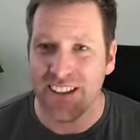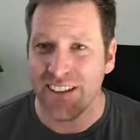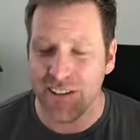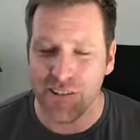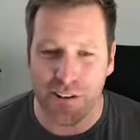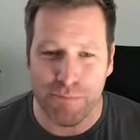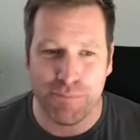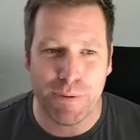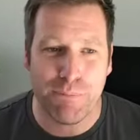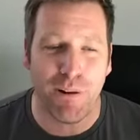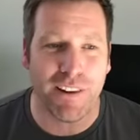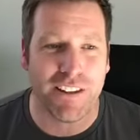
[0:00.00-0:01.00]
you know, it'd be
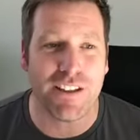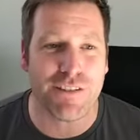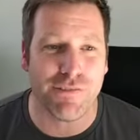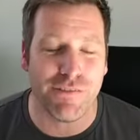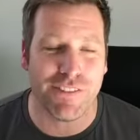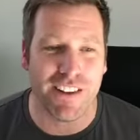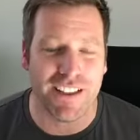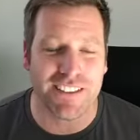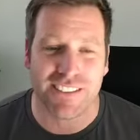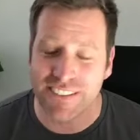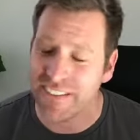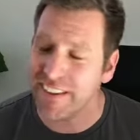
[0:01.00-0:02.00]
probably useful for the
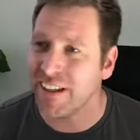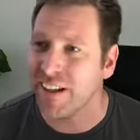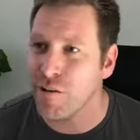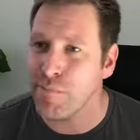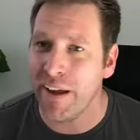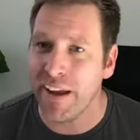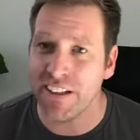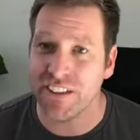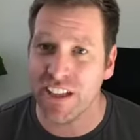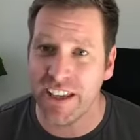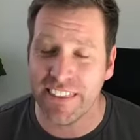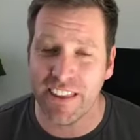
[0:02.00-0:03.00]
listeners, and they can go back and
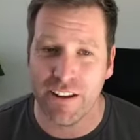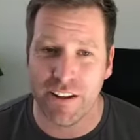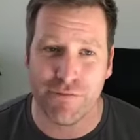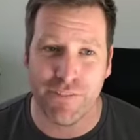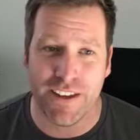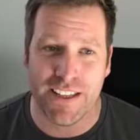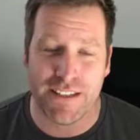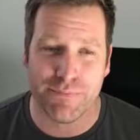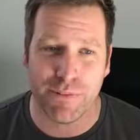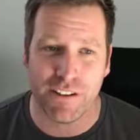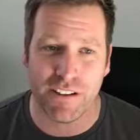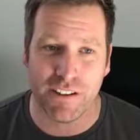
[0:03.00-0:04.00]
check that in the
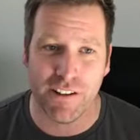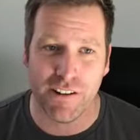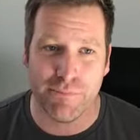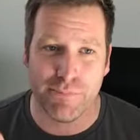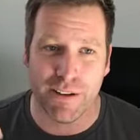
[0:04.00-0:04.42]
Facebook group.